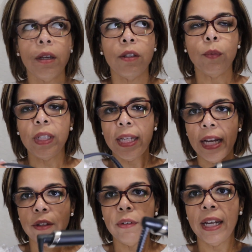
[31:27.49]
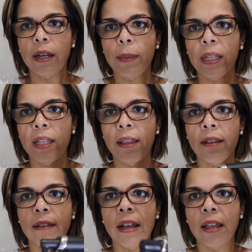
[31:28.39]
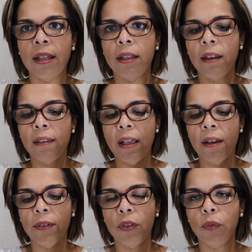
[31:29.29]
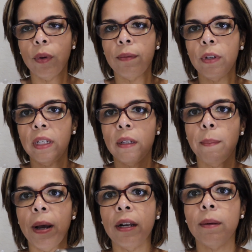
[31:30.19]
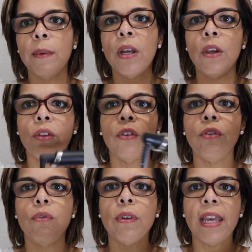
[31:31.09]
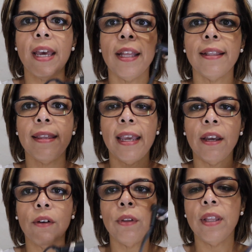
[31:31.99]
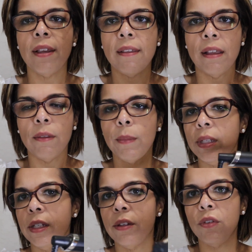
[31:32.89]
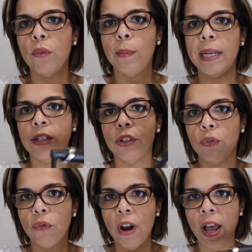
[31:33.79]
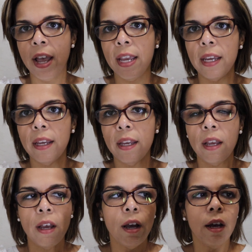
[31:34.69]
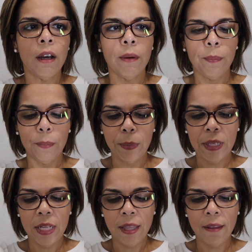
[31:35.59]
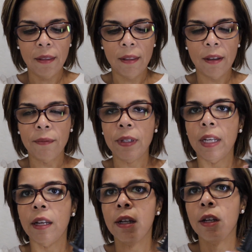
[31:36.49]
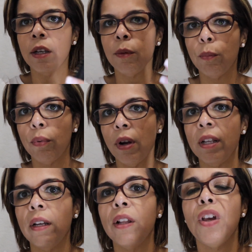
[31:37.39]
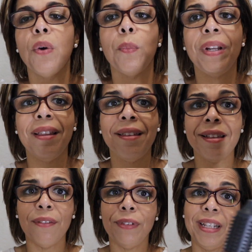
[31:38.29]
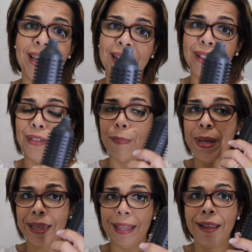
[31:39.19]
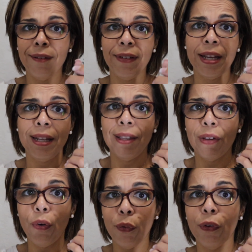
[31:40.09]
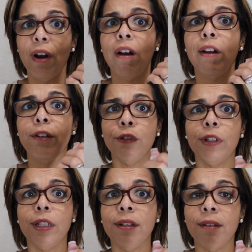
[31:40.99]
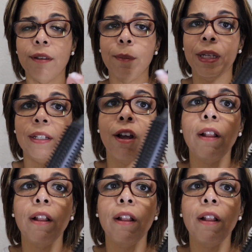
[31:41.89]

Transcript: The one thing I do like about this is that it does have a swivel in the bottom, so you can't tangle this as much as you may try. But this is definitely a good product, but it is definitely expensive. It is over $100 and something.